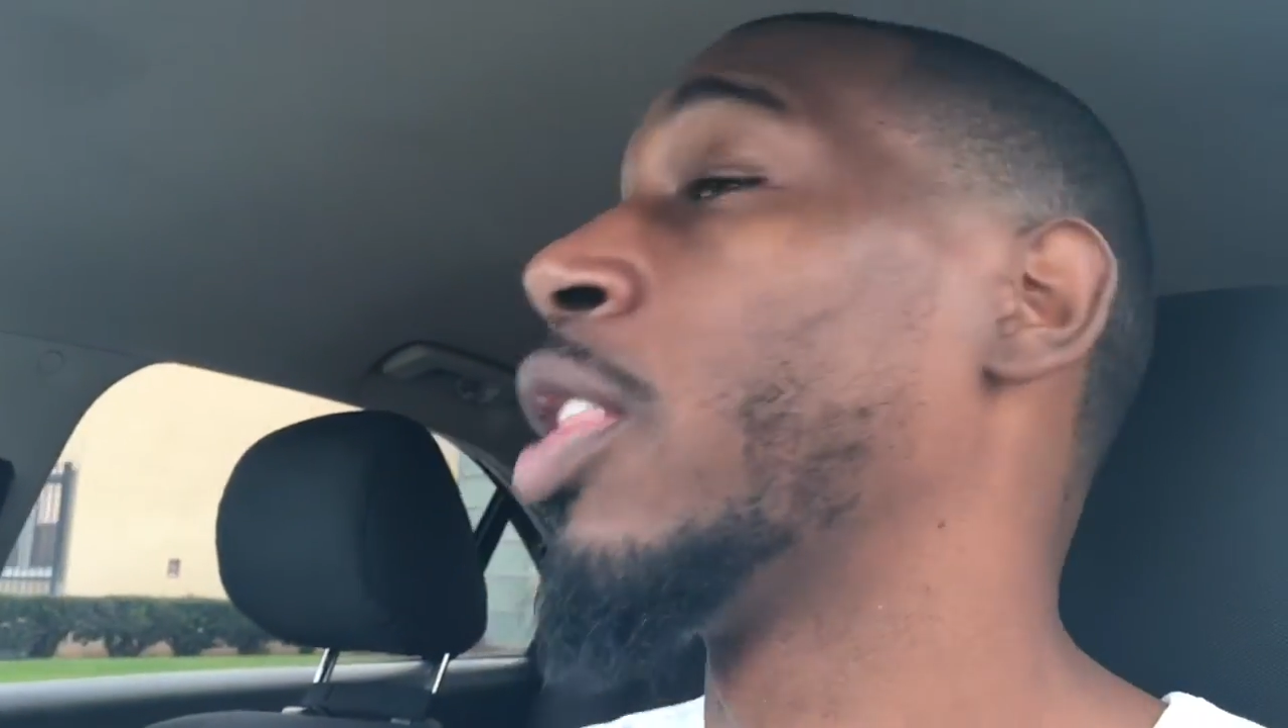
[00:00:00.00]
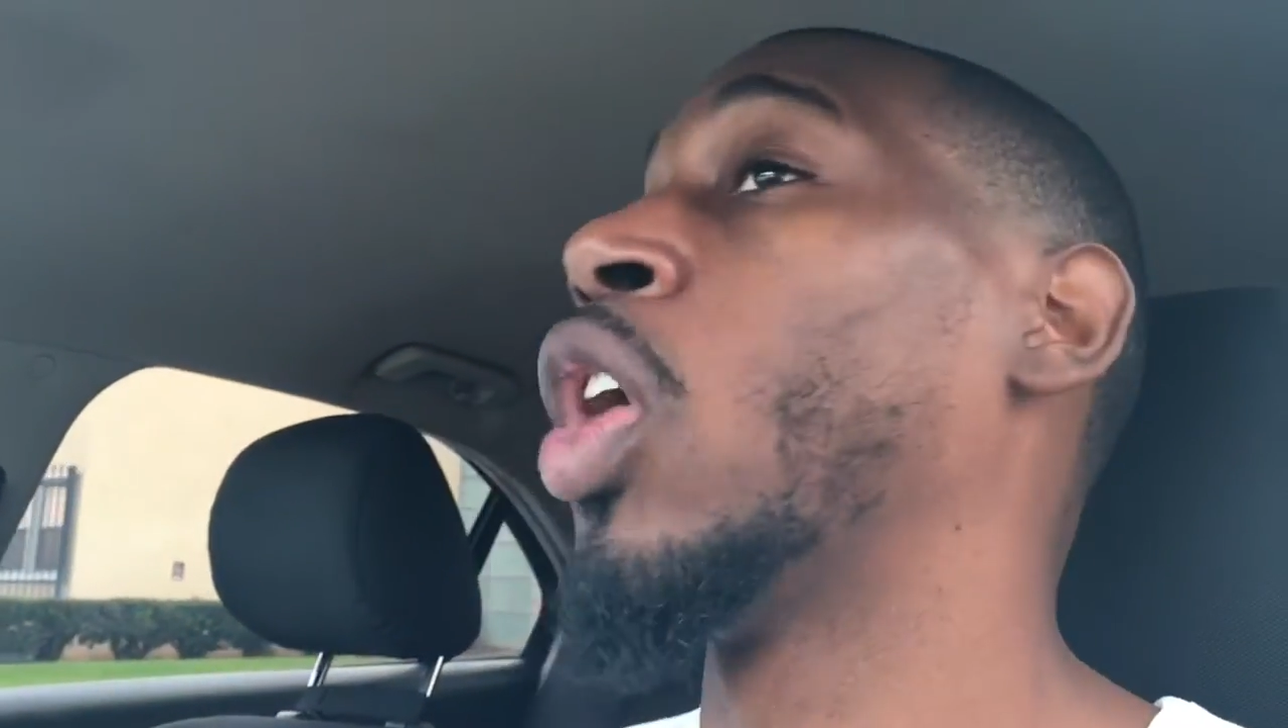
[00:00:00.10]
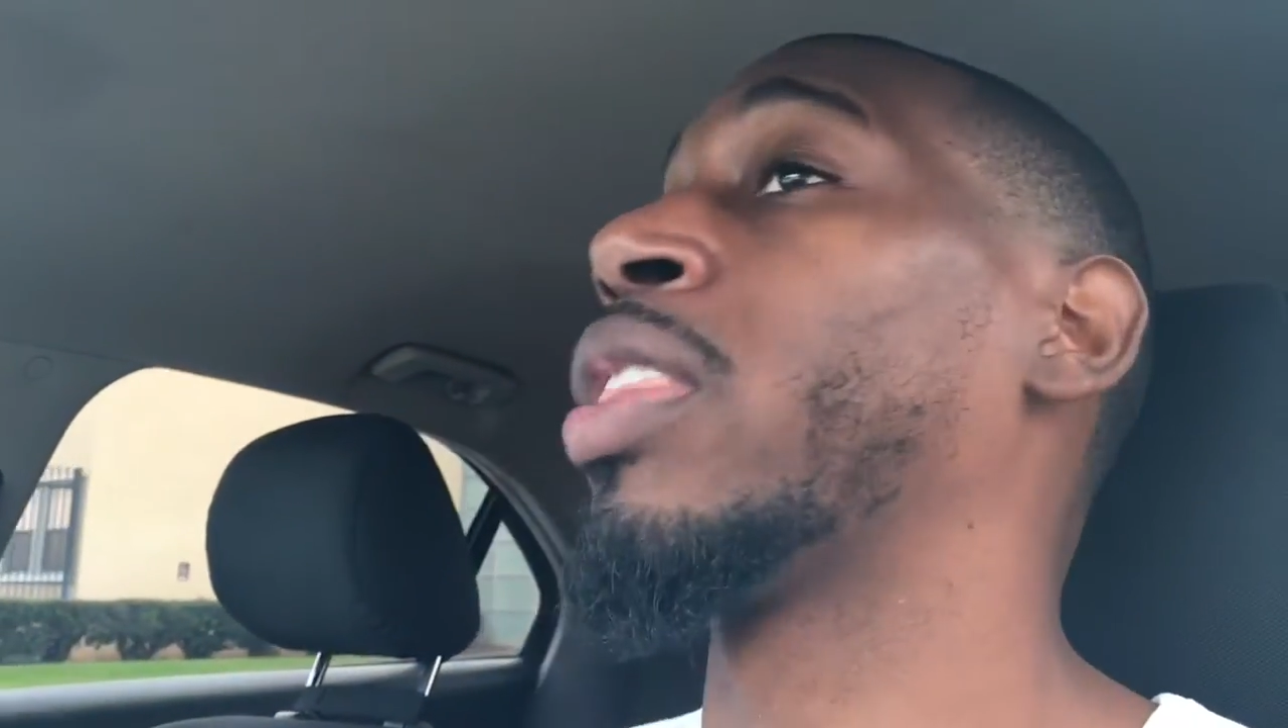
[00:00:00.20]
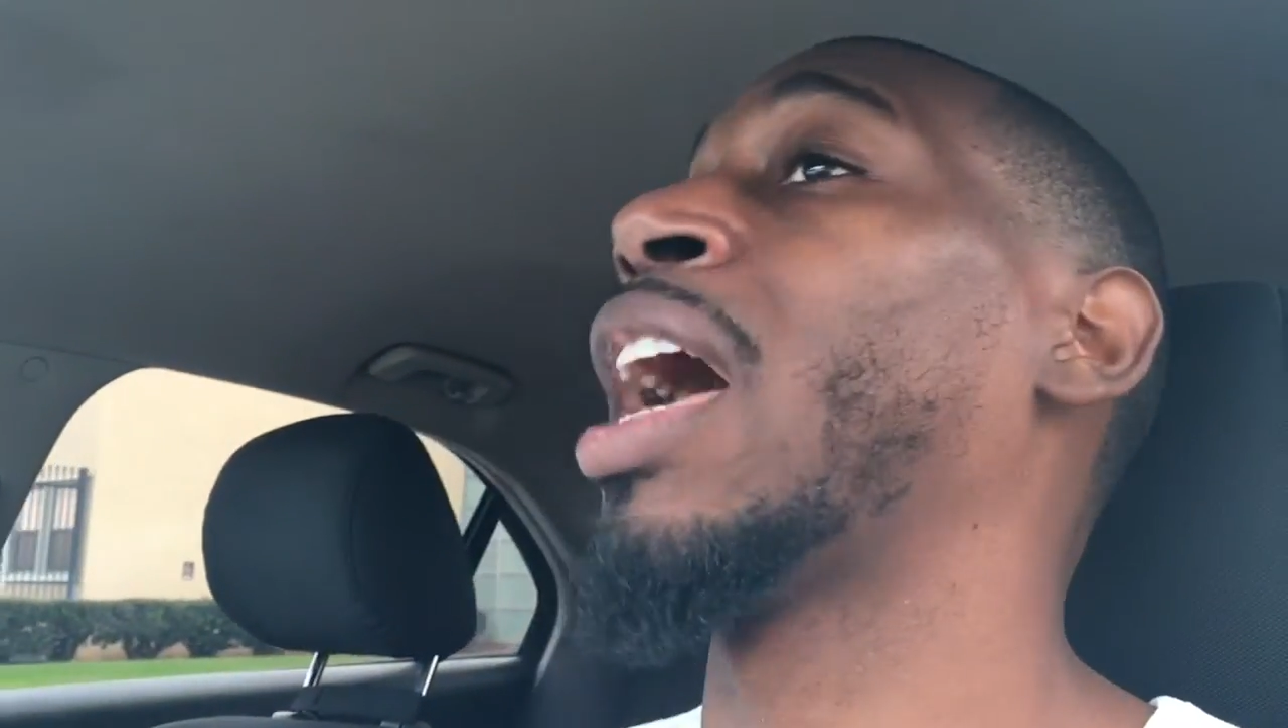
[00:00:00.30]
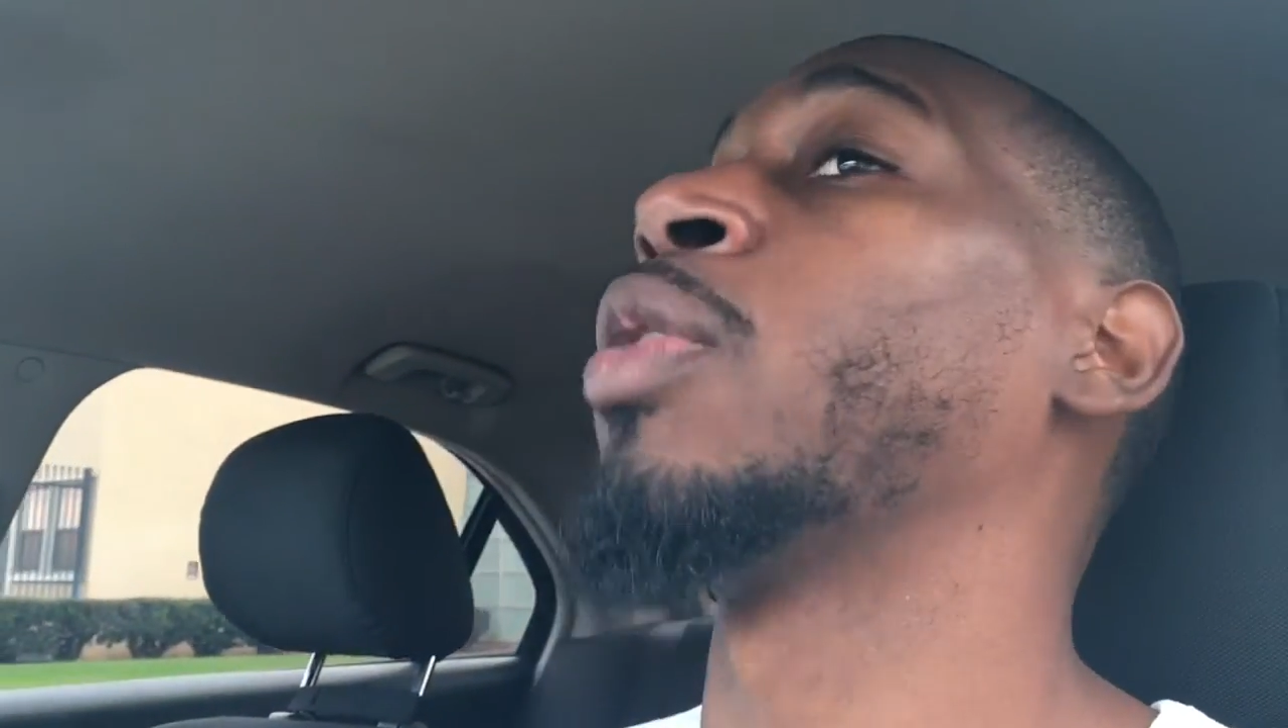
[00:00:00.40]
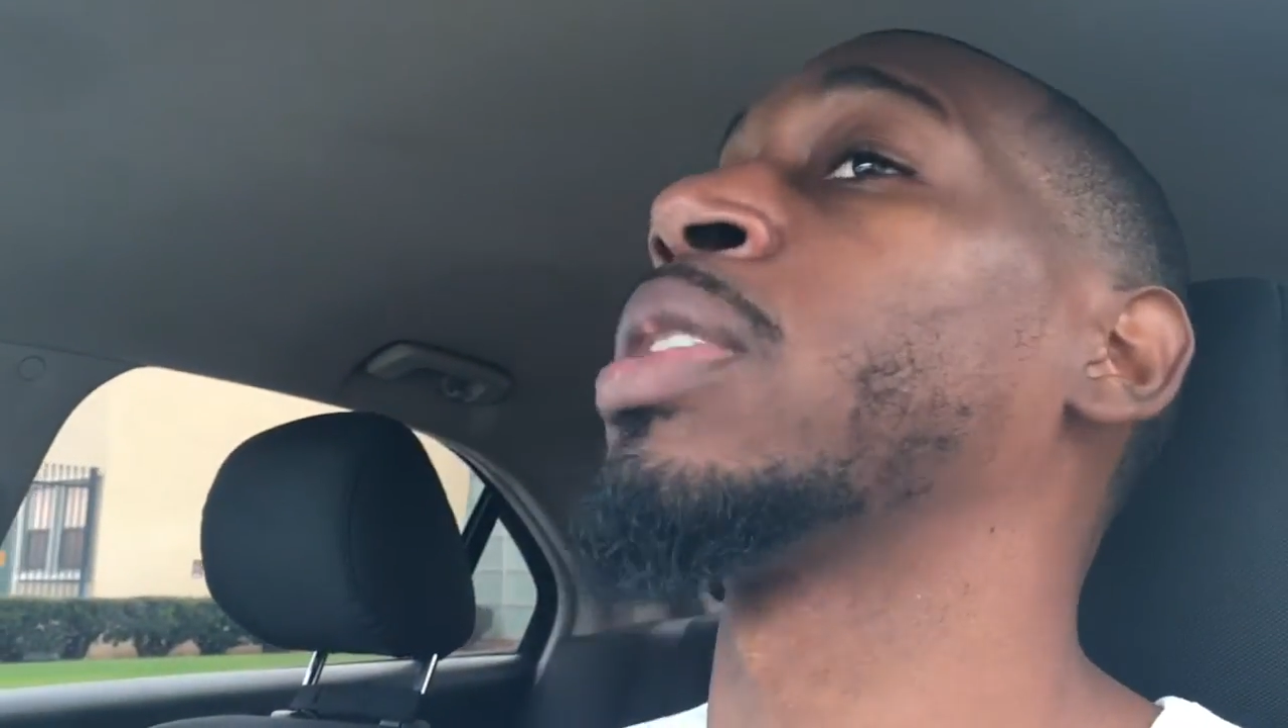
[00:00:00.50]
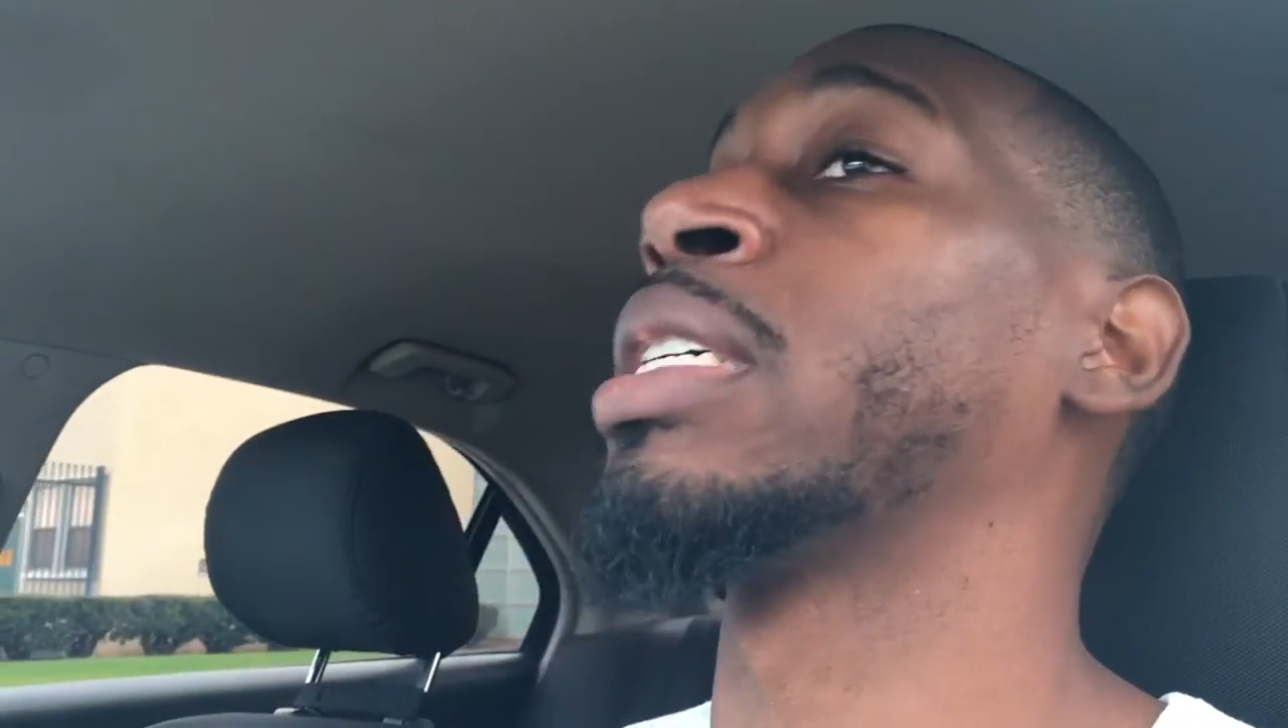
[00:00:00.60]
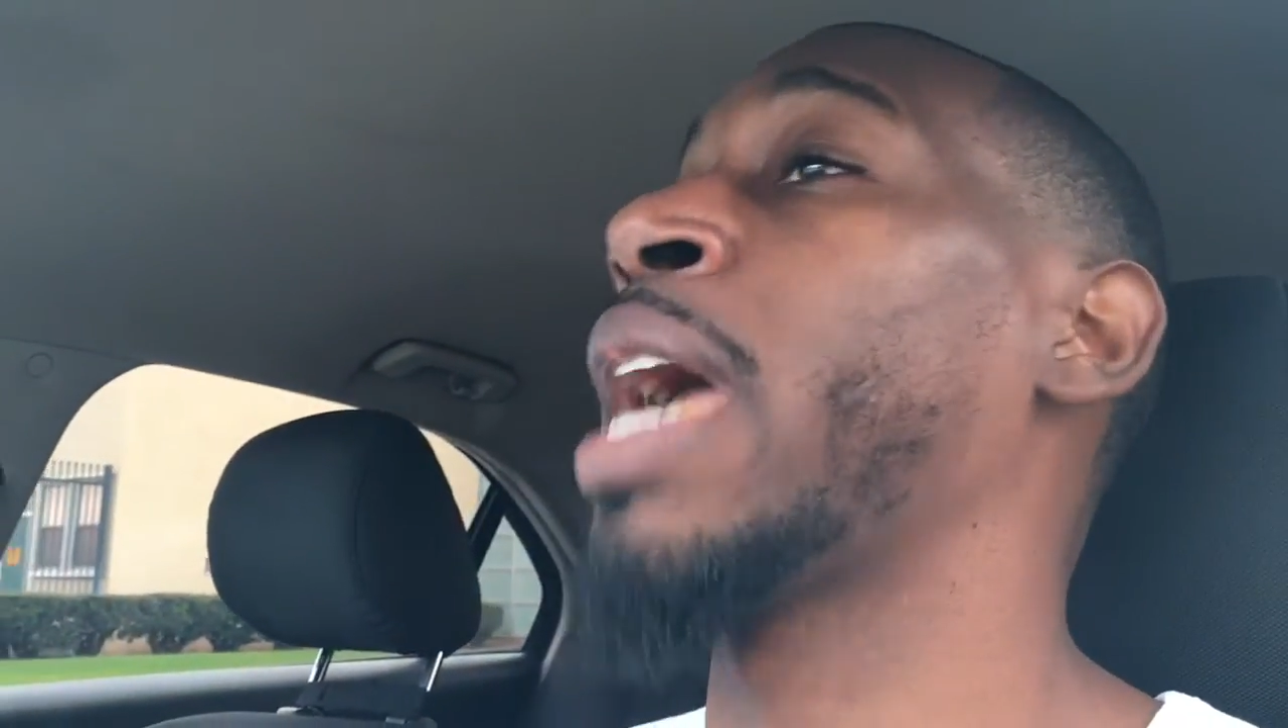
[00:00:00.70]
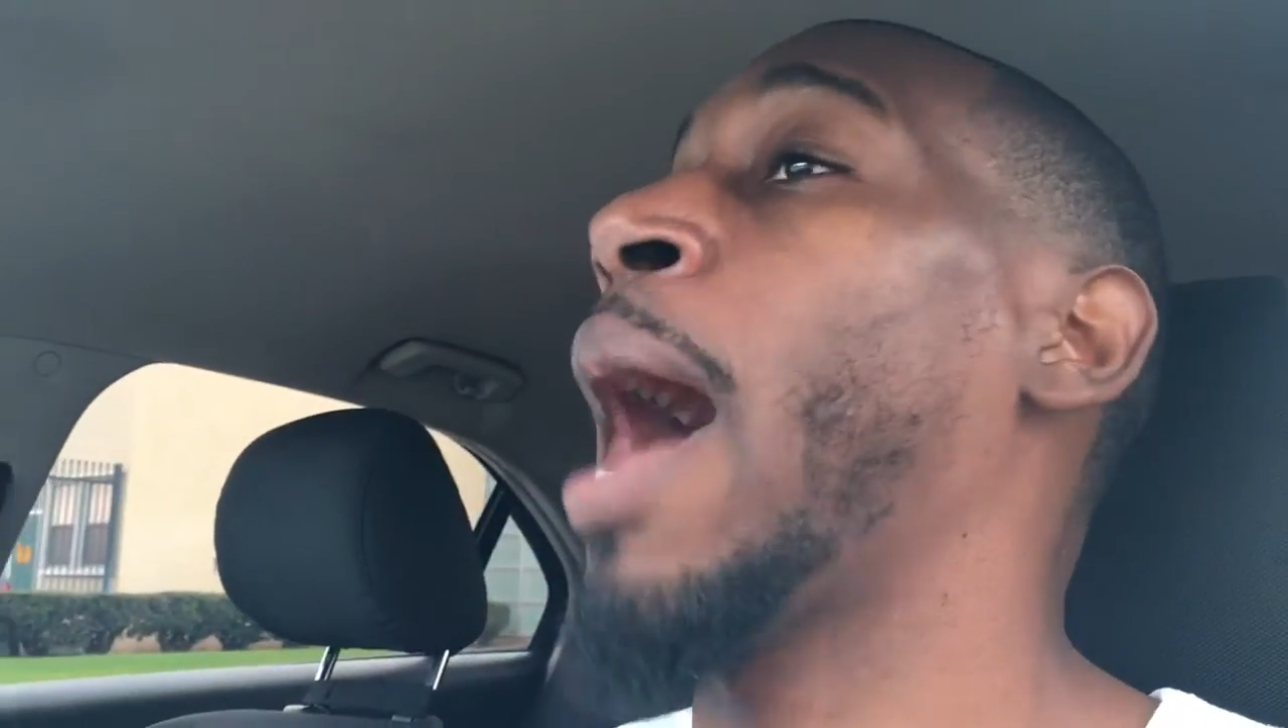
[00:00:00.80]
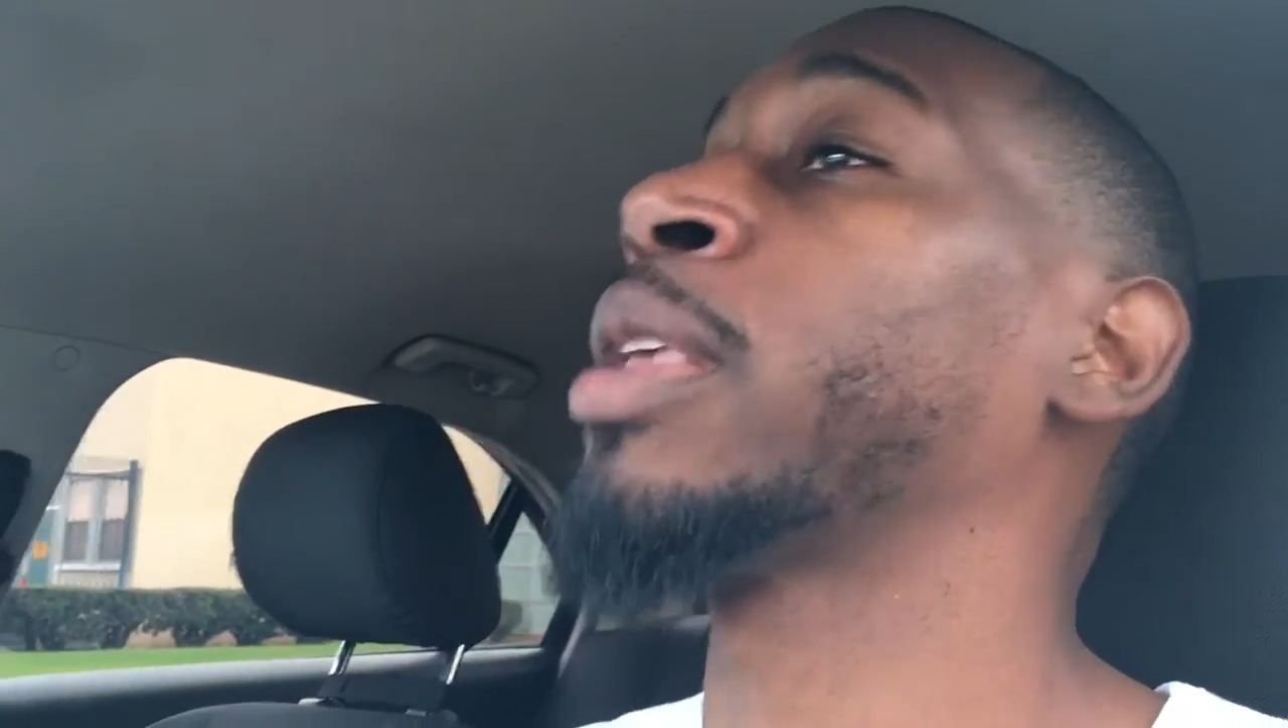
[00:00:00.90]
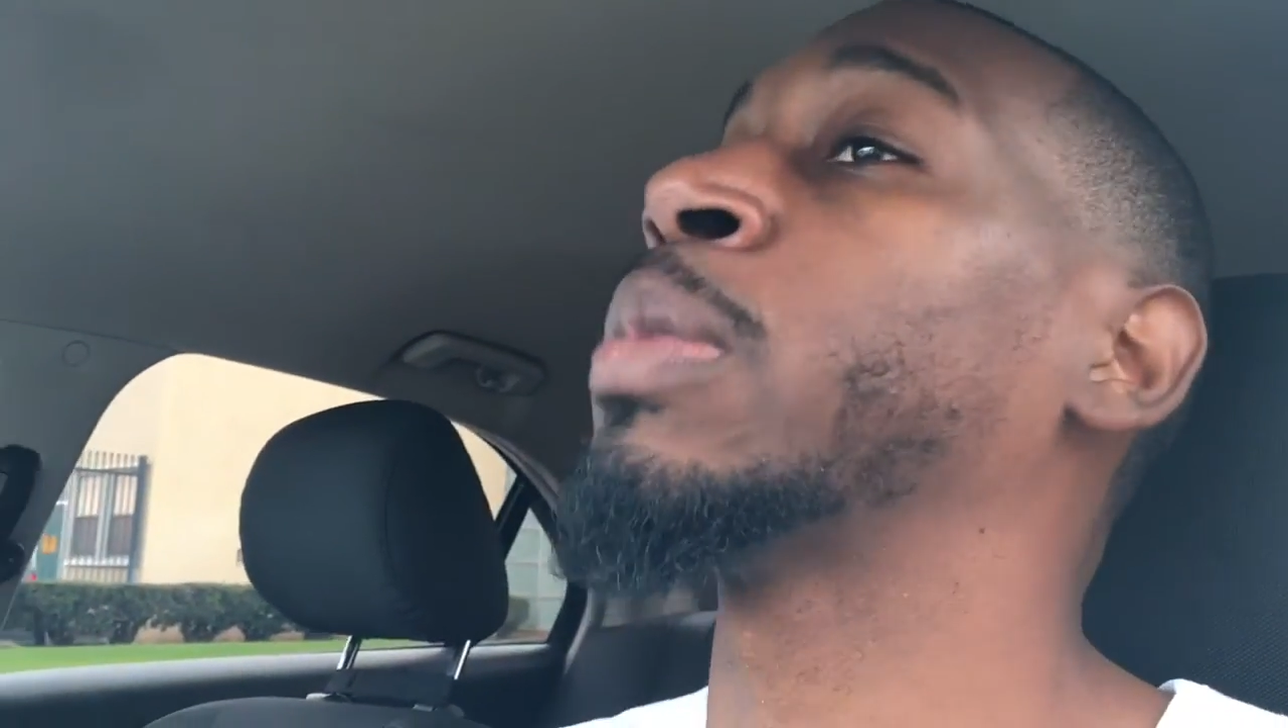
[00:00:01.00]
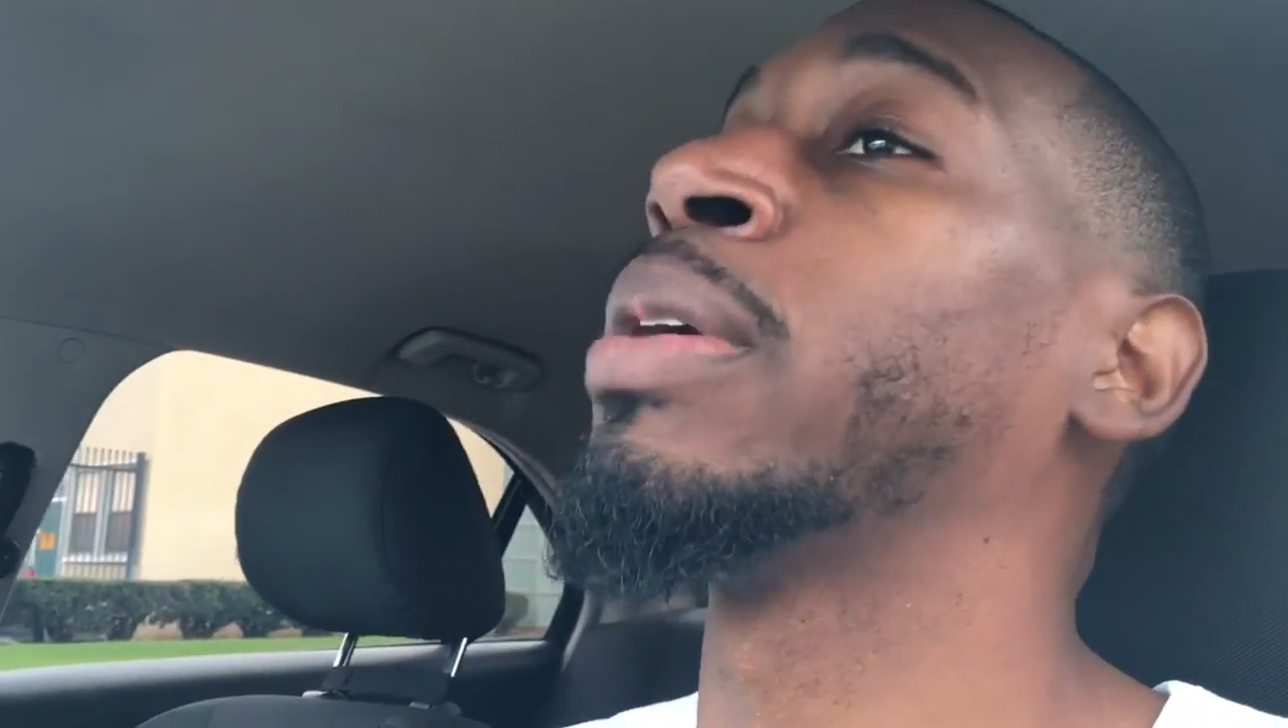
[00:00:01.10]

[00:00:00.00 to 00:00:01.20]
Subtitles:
Thought that was the cops,